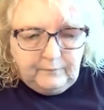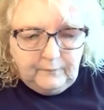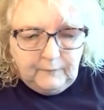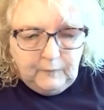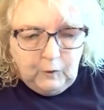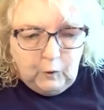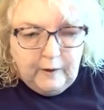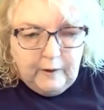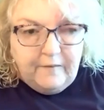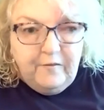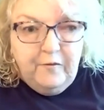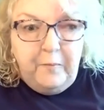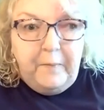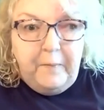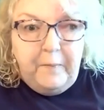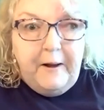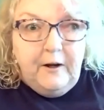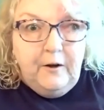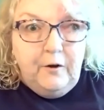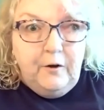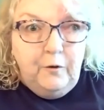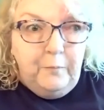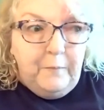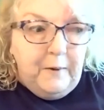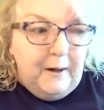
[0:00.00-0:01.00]
Or
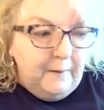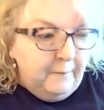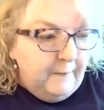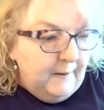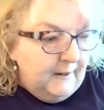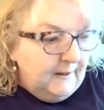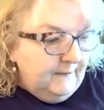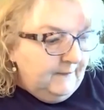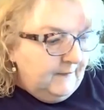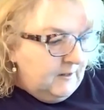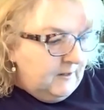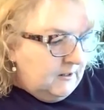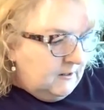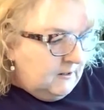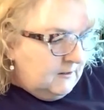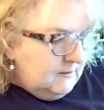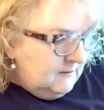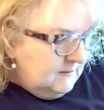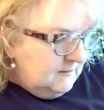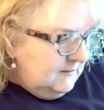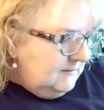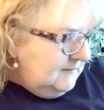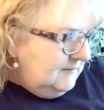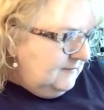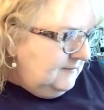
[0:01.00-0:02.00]
everybody who might make the dog?